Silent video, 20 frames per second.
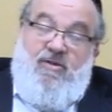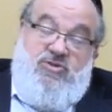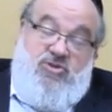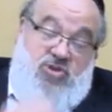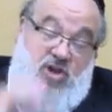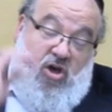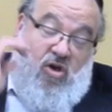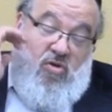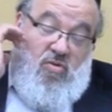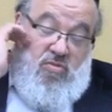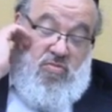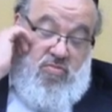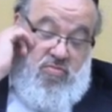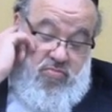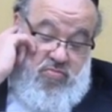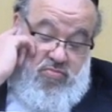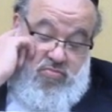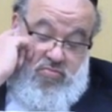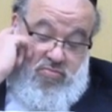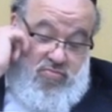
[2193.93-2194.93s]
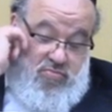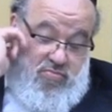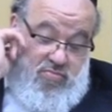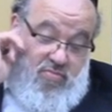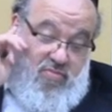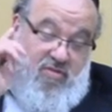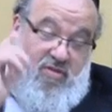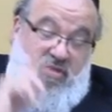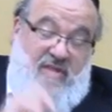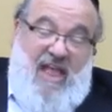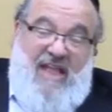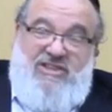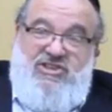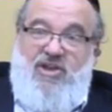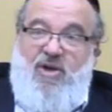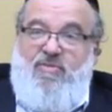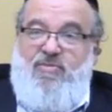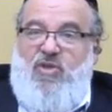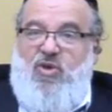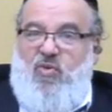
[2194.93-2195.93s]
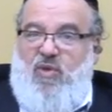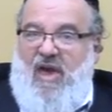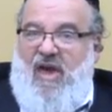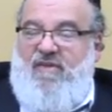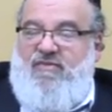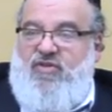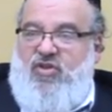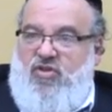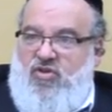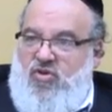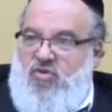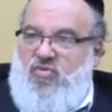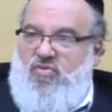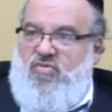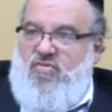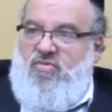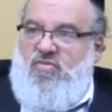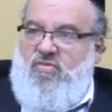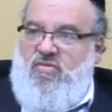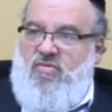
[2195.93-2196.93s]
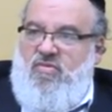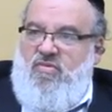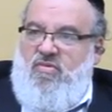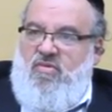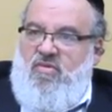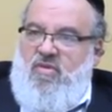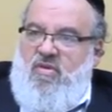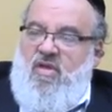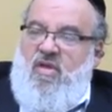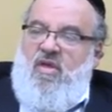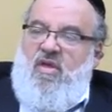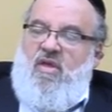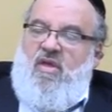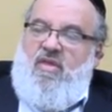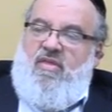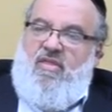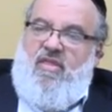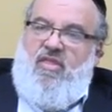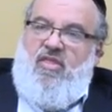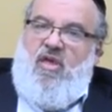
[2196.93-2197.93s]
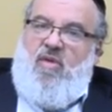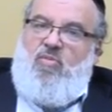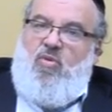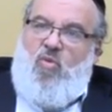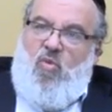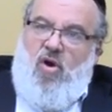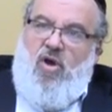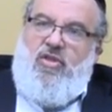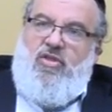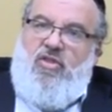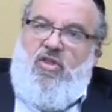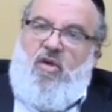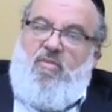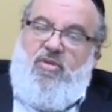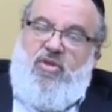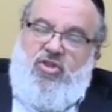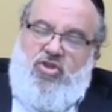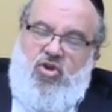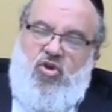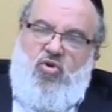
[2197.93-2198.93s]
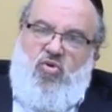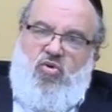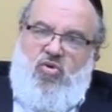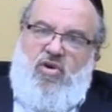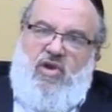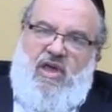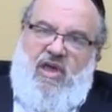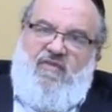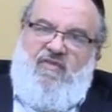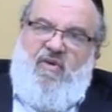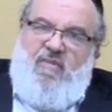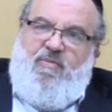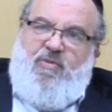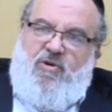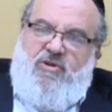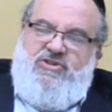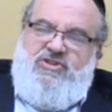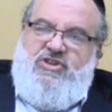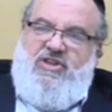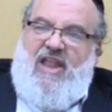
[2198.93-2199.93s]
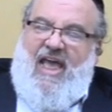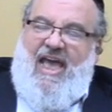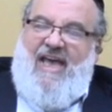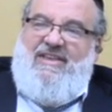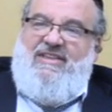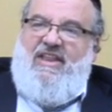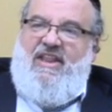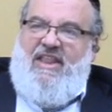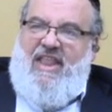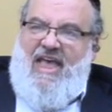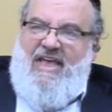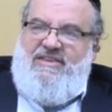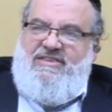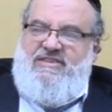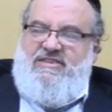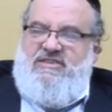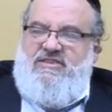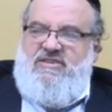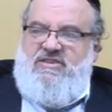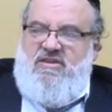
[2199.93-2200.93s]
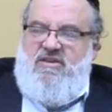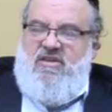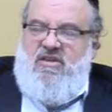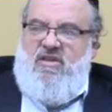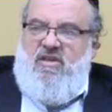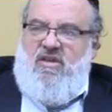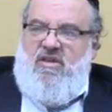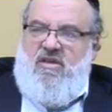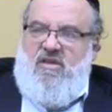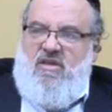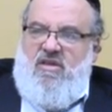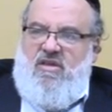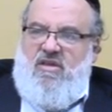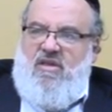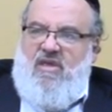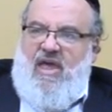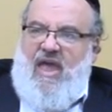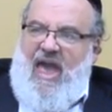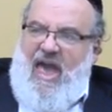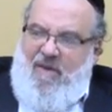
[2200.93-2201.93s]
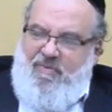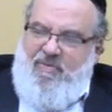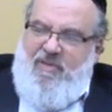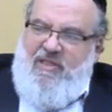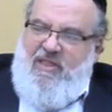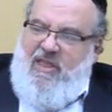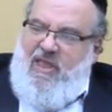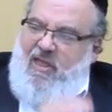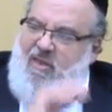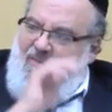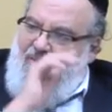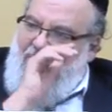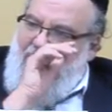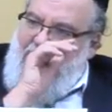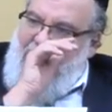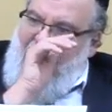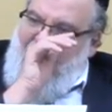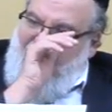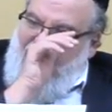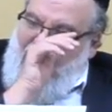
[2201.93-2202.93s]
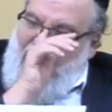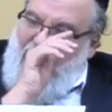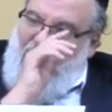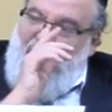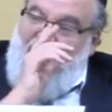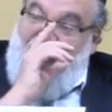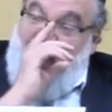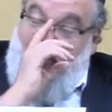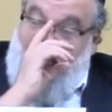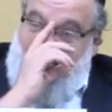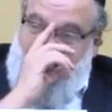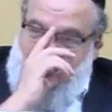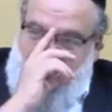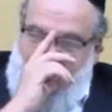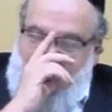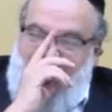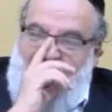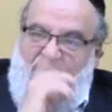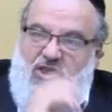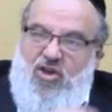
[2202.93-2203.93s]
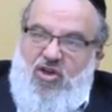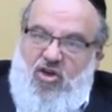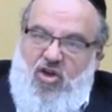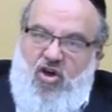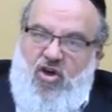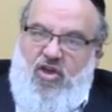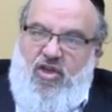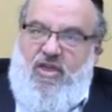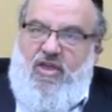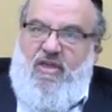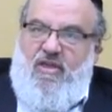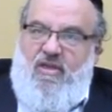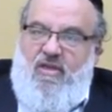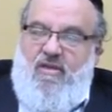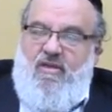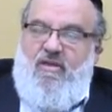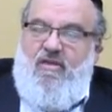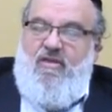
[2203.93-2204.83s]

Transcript: So that's something we have to do. Number one. Number two, if a person has a nes happen to him, you have to learn from Shimon Yochai.